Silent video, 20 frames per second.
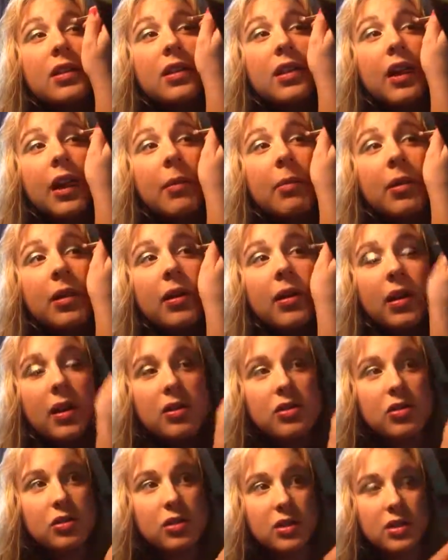Dab it.
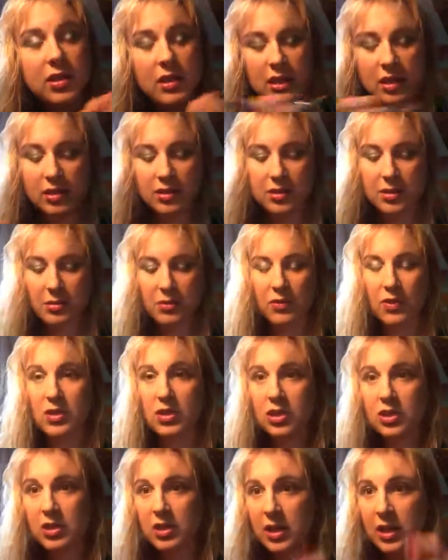As you can tell, some of it
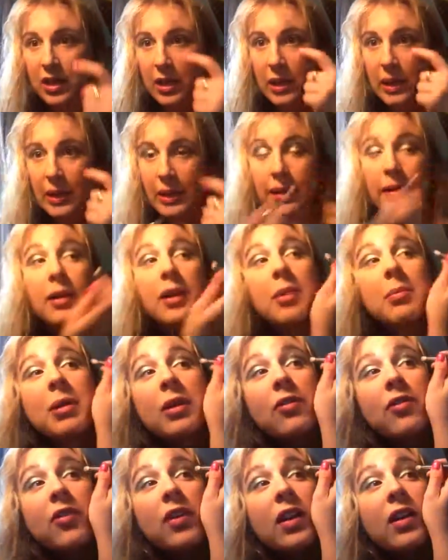just kind of landed on
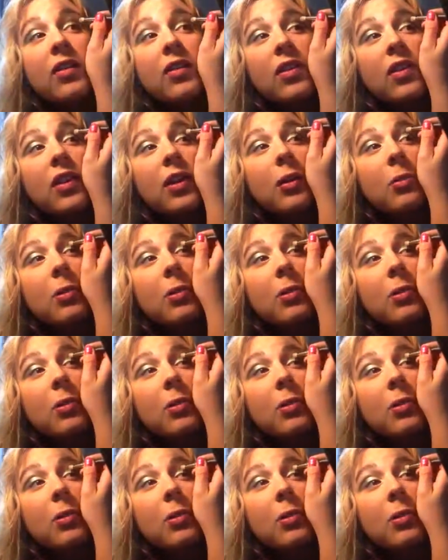my face here,